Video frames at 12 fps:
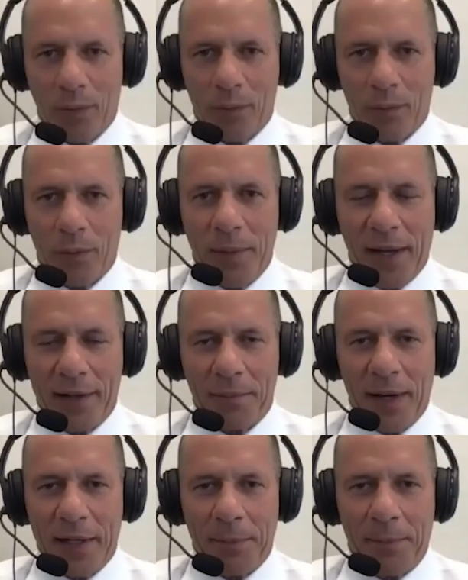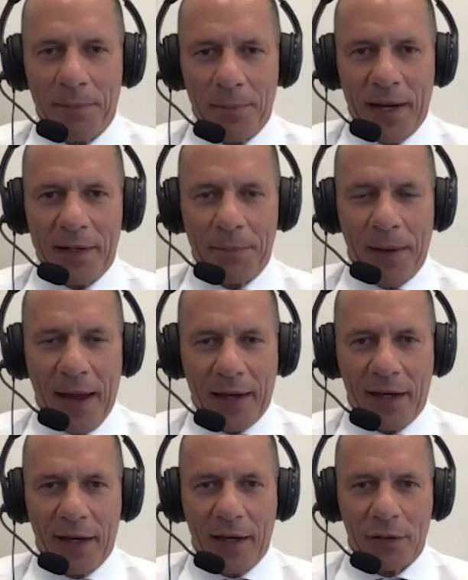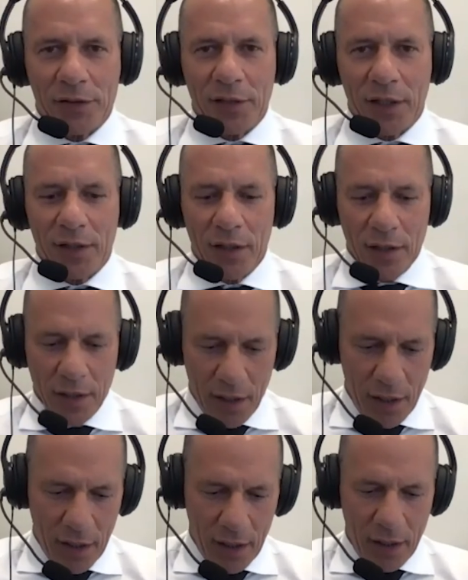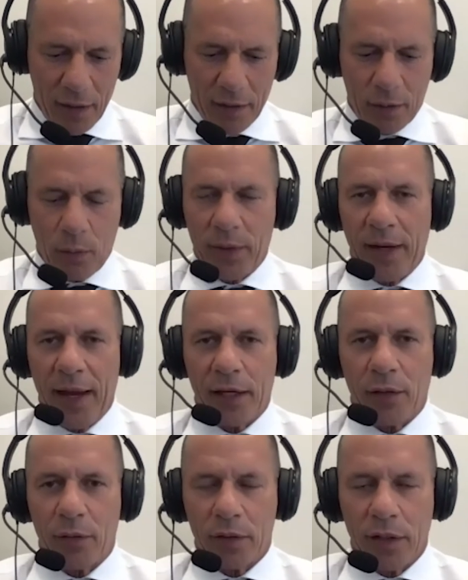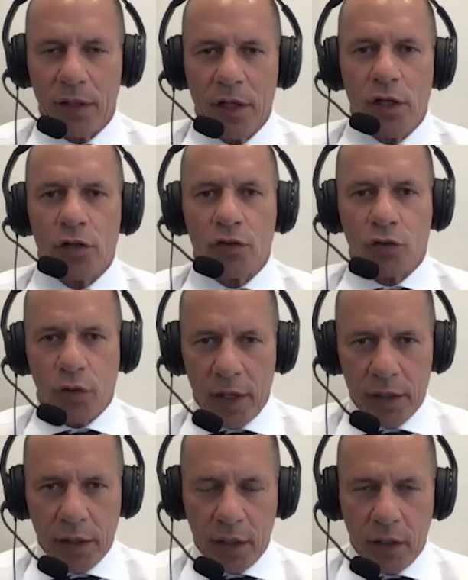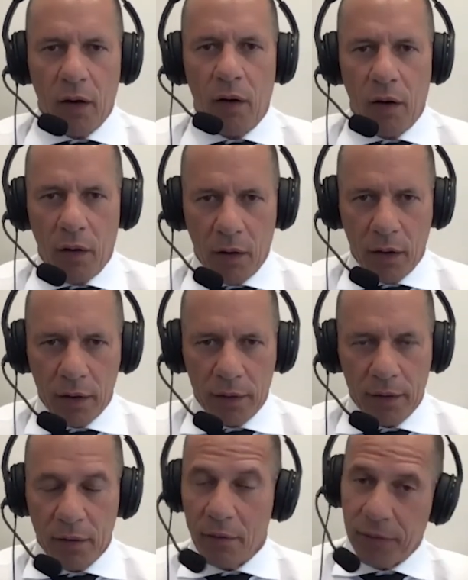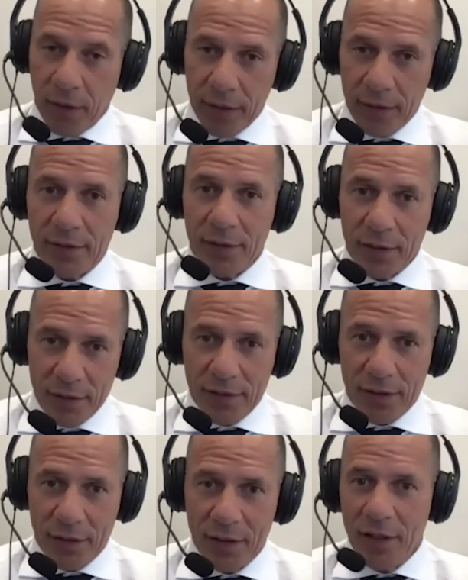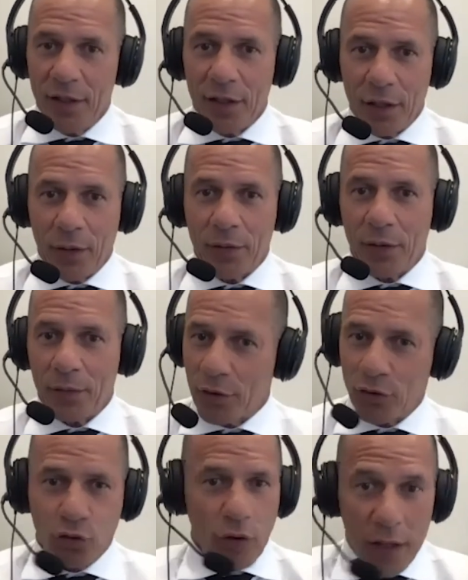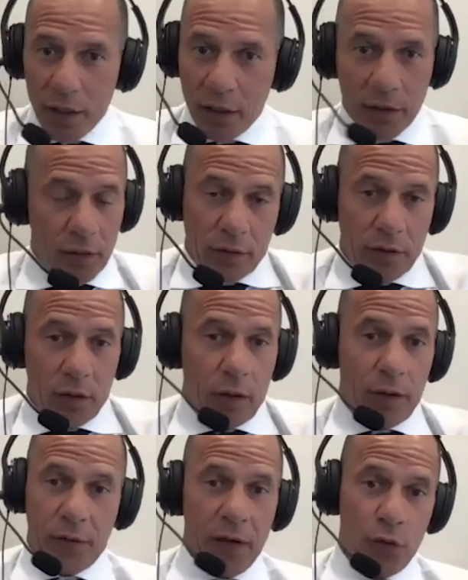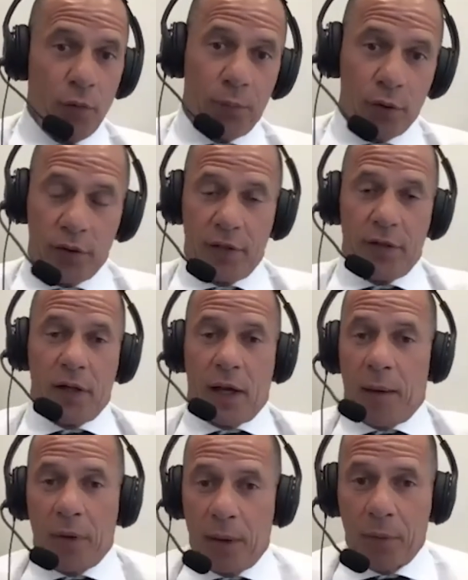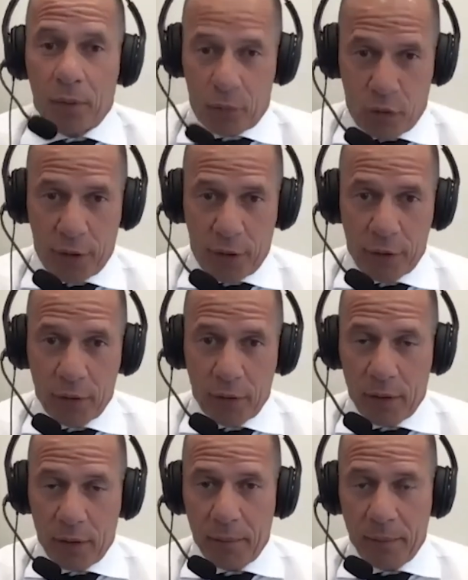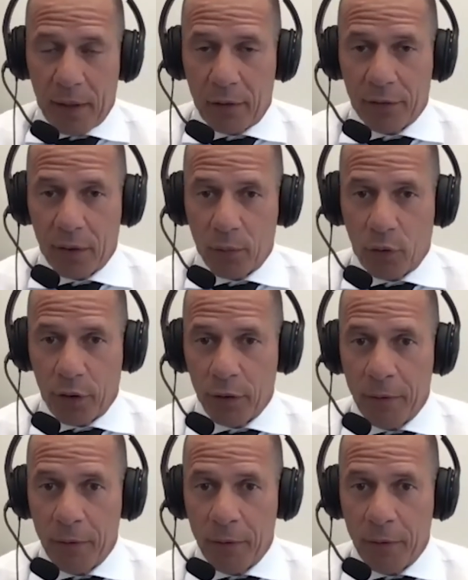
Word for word: Manny, Manny, Manny, Pacquiao said uh, quite accurately training hard, fights easy. You know, the, the training, the, you know, if you put in, I'm, I'm a runner, a marathon runner,